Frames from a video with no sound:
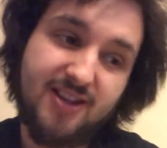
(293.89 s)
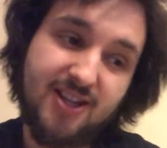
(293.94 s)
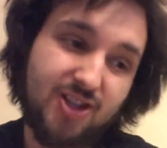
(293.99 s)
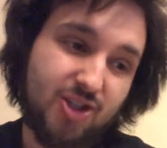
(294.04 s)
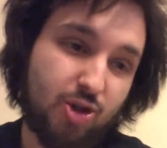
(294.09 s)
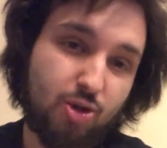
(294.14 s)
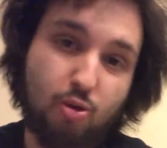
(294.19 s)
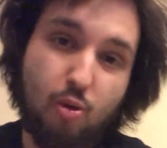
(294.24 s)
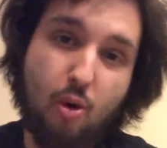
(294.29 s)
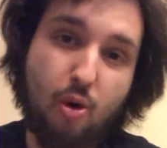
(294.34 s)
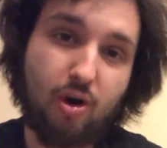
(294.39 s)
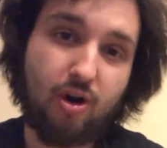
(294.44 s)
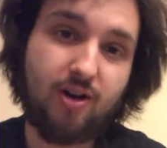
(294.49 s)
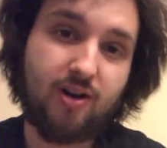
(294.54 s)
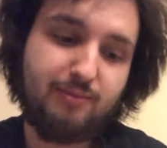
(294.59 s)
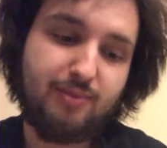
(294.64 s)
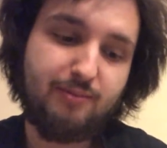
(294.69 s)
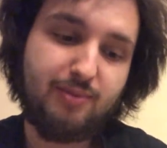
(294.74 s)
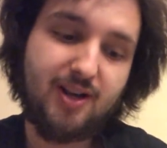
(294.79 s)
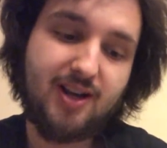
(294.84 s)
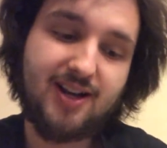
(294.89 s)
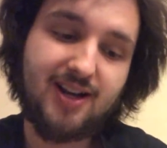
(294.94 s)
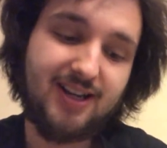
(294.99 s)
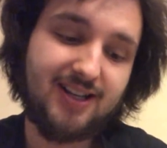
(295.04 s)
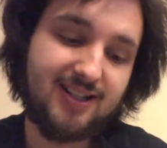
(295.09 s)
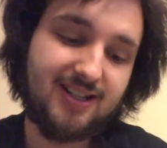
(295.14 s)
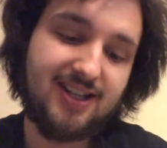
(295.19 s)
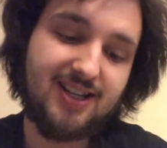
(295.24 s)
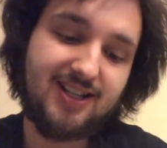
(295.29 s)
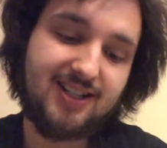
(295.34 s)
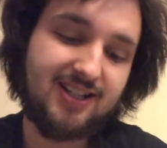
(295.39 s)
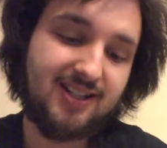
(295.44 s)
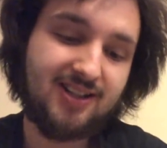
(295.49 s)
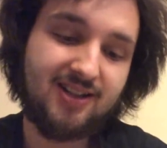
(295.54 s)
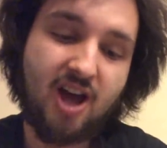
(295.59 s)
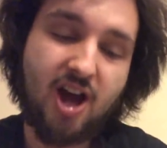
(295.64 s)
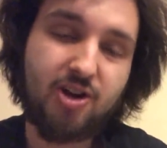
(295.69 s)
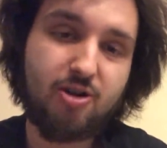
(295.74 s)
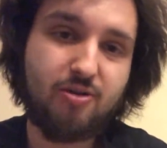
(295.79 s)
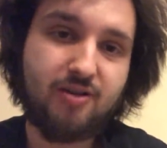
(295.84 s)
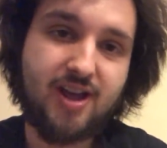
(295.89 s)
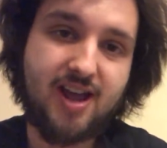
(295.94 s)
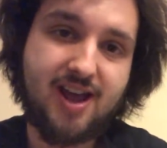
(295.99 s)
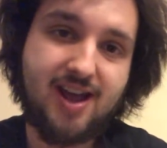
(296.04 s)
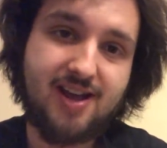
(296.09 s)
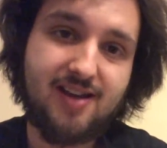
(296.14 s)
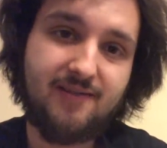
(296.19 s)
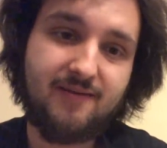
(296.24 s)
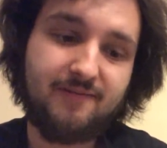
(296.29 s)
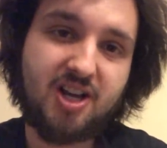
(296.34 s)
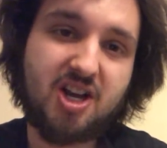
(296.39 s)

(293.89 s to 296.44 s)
the store because this is not okay.